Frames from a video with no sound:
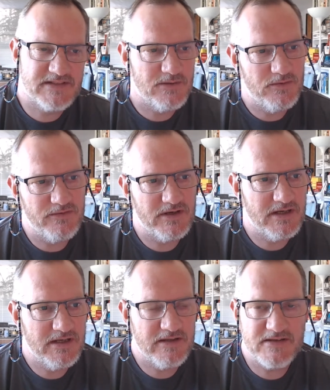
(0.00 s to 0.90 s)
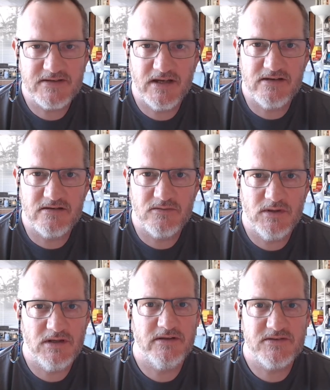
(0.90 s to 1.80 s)
often I hear that said.
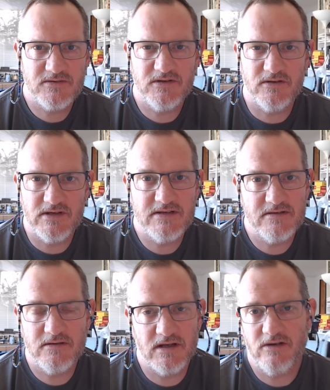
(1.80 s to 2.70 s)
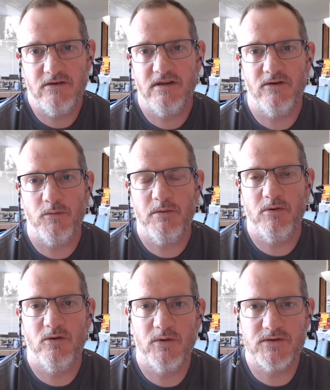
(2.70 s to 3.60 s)
Well, I know there are people
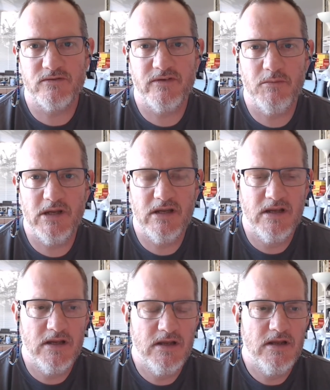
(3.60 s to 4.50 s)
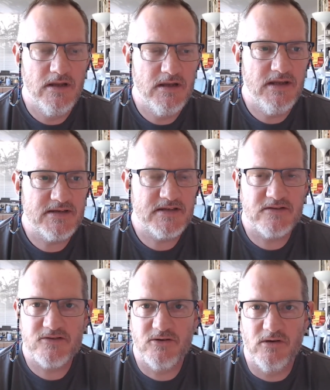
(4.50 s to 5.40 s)
who are worse off than me. Yes, that's
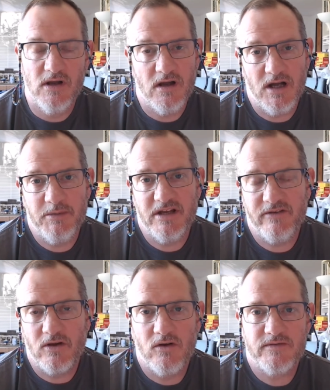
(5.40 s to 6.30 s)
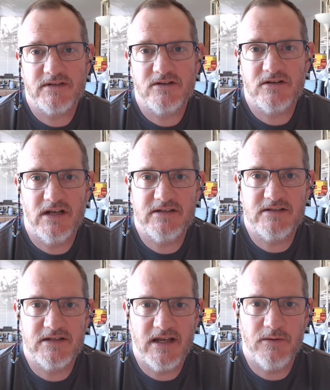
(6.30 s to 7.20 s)
true. I'll be having a conversation later
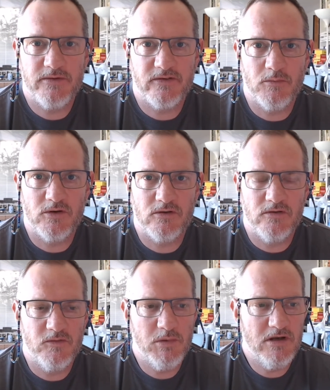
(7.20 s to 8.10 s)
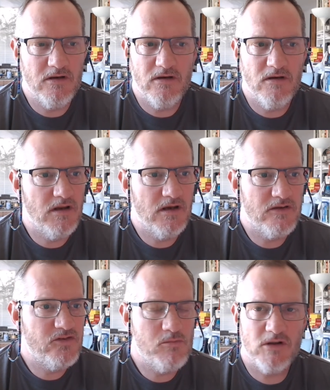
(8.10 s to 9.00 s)
today with someone who's been in a
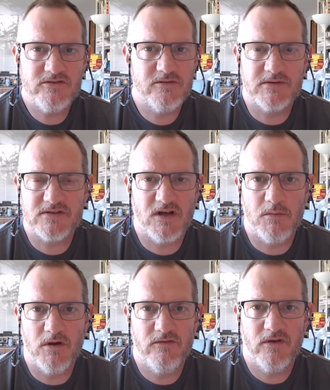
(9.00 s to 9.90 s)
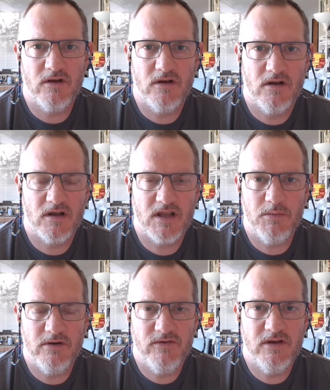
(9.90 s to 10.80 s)
tumultuous time over a
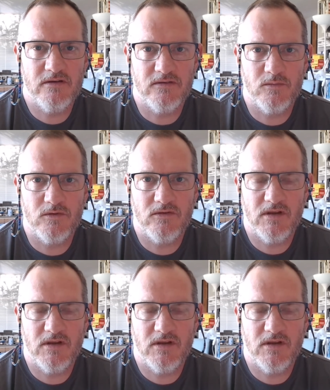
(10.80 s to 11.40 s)
couple of years with